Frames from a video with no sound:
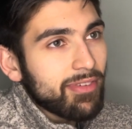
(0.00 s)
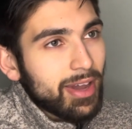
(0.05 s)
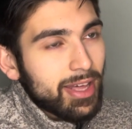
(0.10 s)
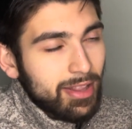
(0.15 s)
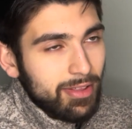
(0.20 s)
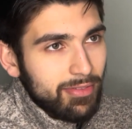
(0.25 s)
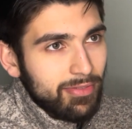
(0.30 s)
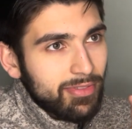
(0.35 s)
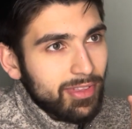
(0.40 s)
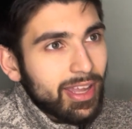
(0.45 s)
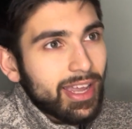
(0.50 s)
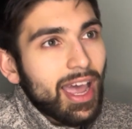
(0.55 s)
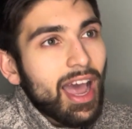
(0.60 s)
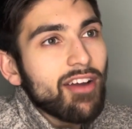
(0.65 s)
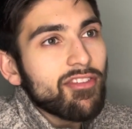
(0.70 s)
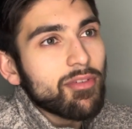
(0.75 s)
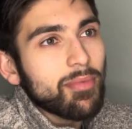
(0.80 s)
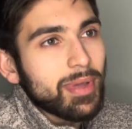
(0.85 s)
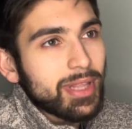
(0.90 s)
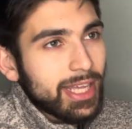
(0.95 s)
by the
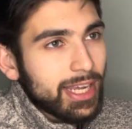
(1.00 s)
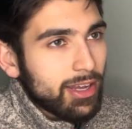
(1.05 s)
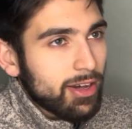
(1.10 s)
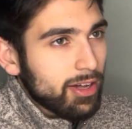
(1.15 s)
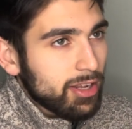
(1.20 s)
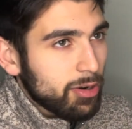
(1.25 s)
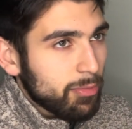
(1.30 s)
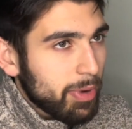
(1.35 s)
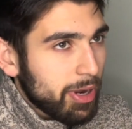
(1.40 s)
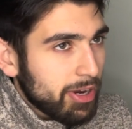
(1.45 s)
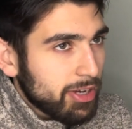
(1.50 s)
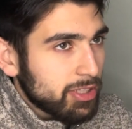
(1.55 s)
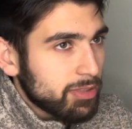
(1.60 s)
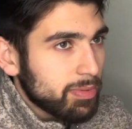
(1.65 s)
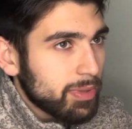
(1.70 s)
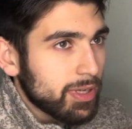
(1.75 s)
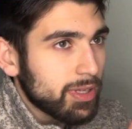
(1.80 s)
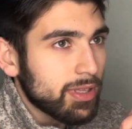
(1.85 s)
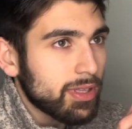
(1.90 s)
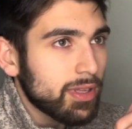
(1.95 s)
government, they call it a marriage,
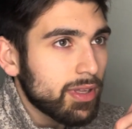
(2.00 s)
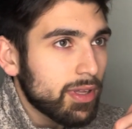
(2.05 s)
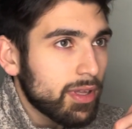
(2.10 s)
but